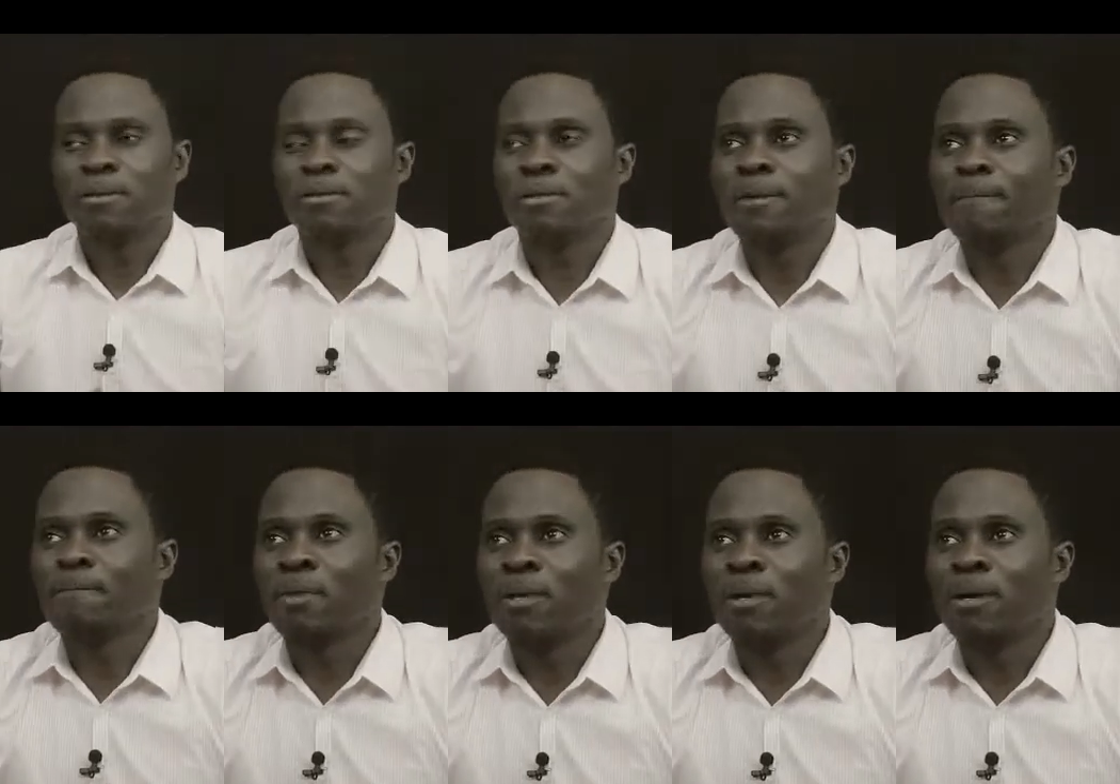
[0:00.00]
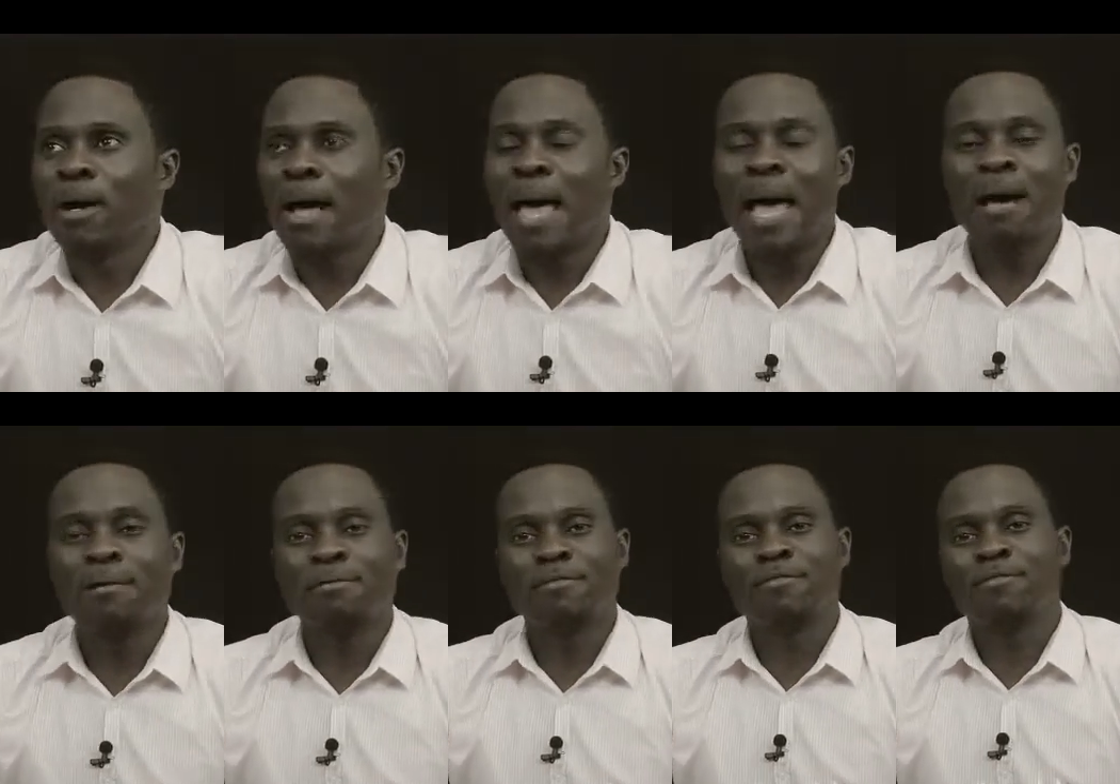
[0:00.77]
You see, I
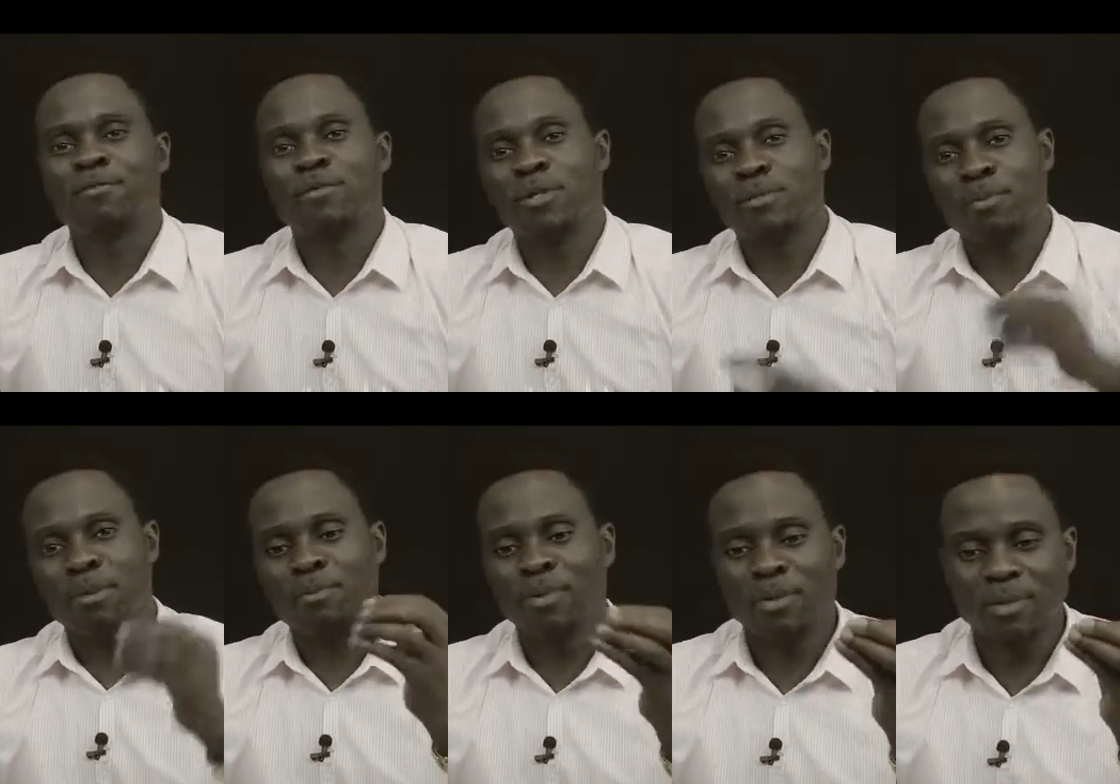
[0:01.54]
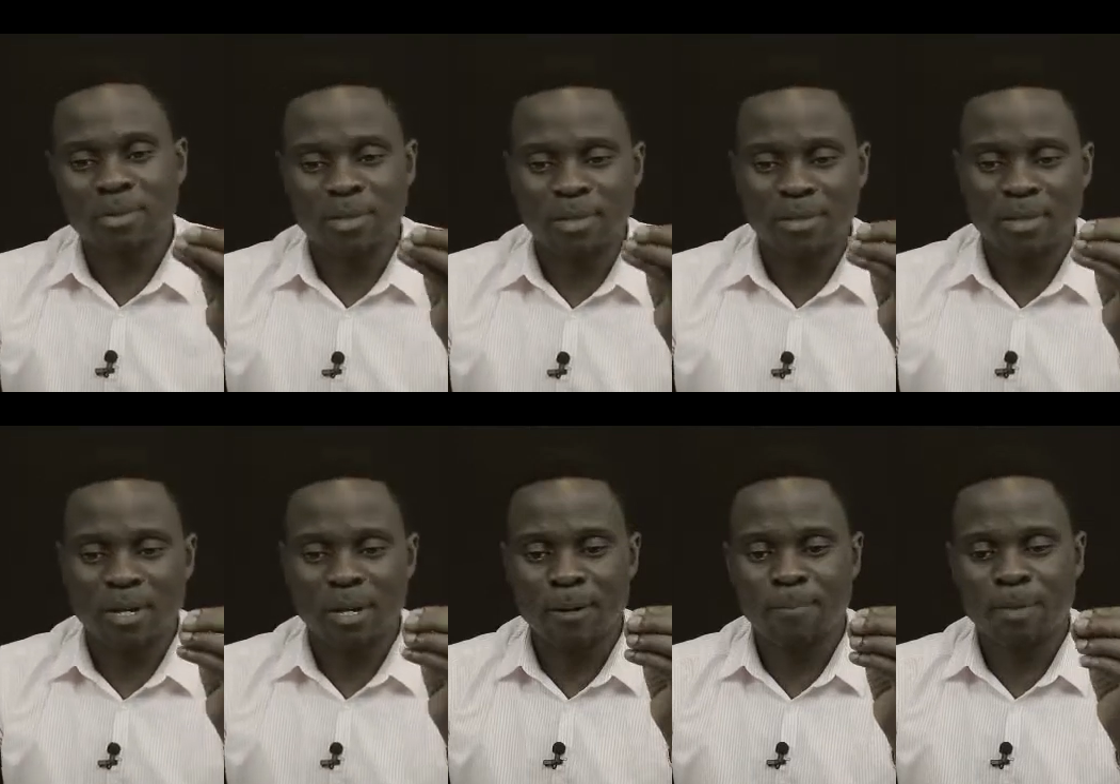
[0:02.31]
have one of my books is
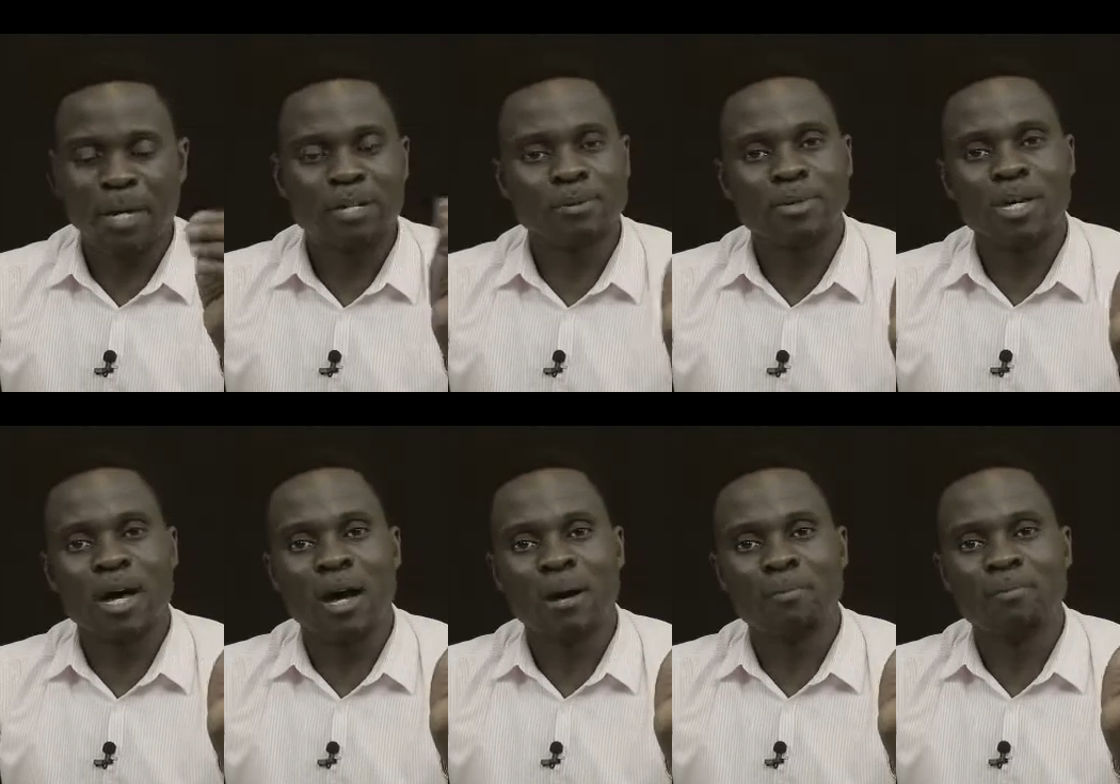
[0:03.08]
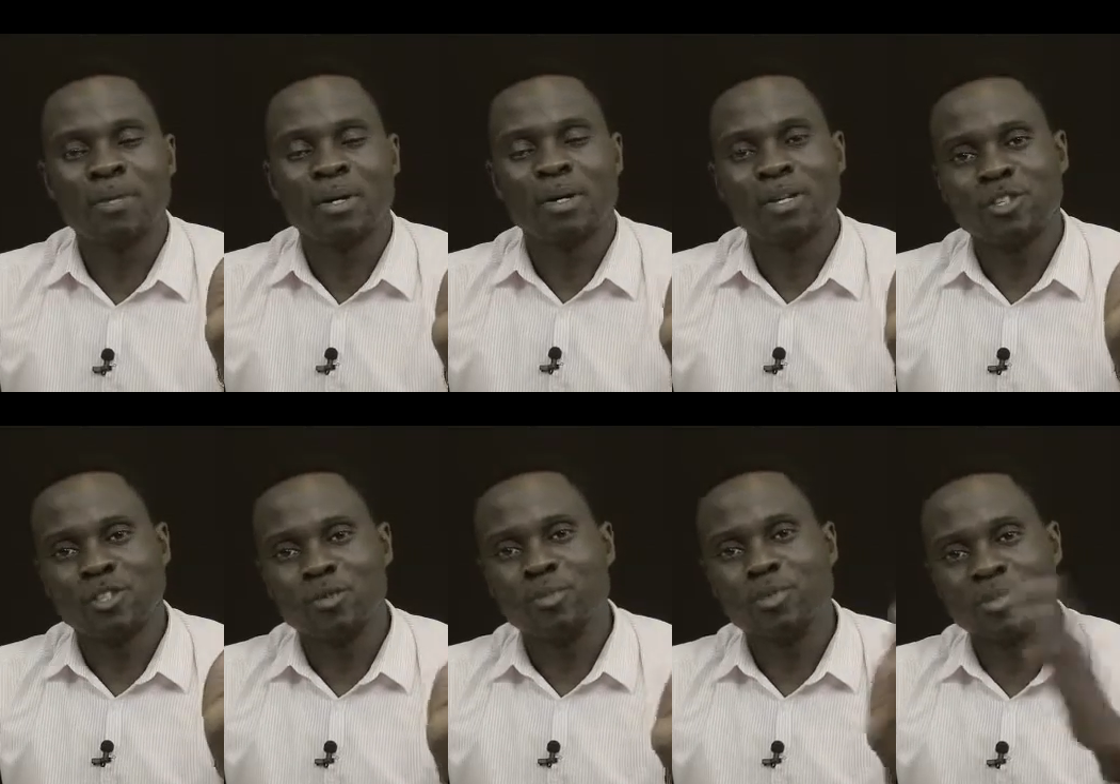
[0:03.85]
how to become a
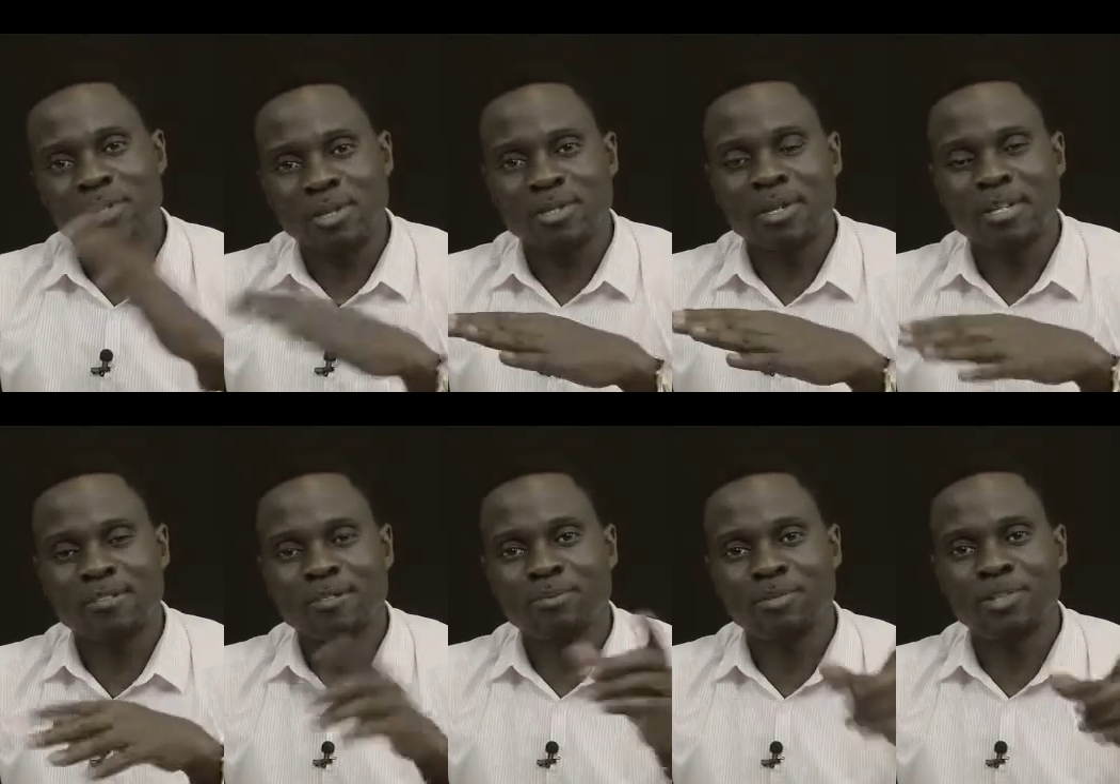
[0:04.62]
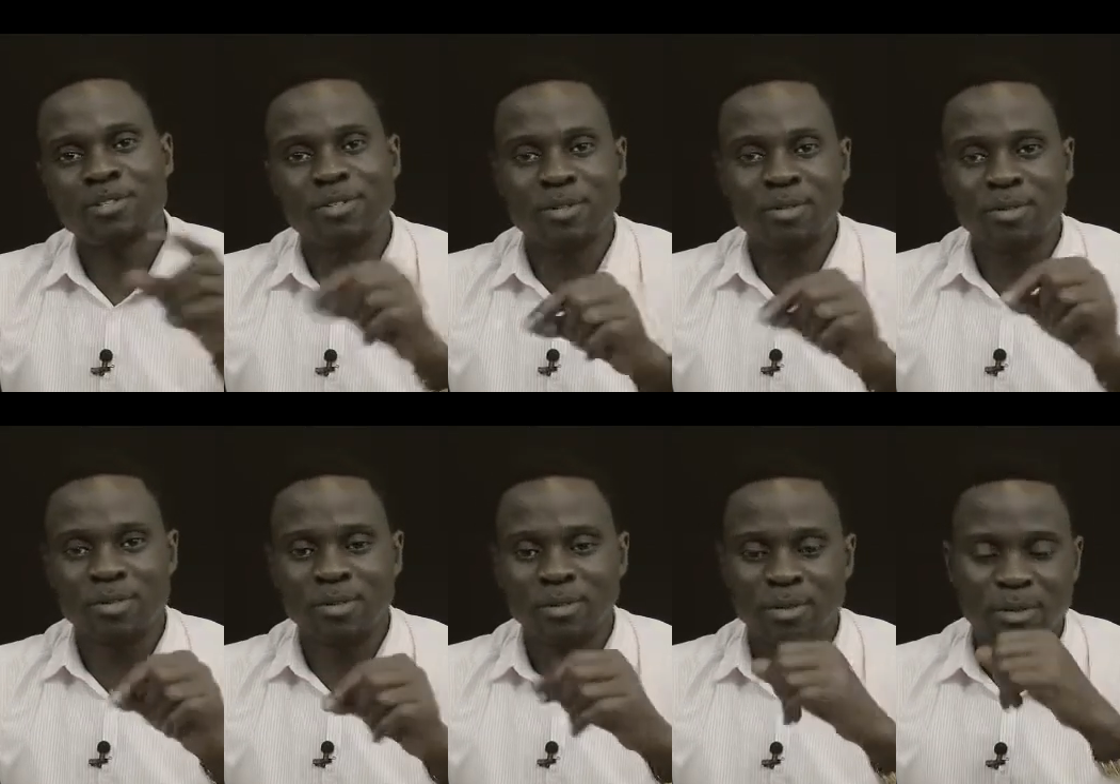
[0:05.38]
super successful business
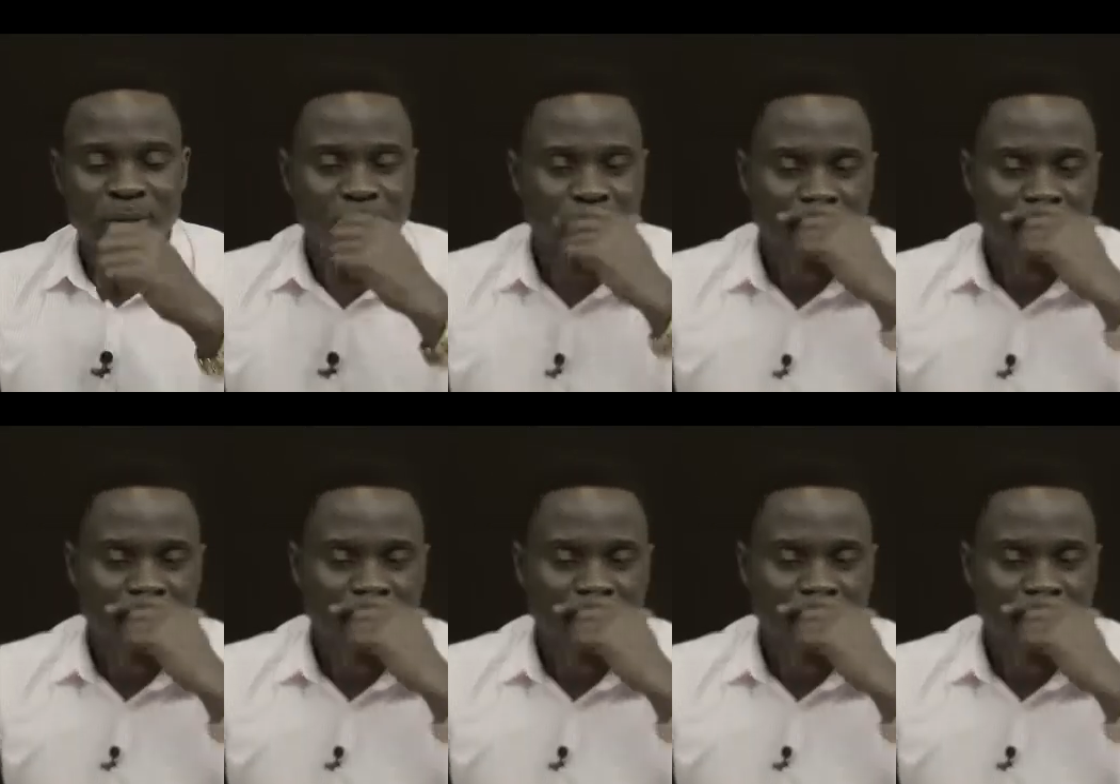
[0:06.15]
consultant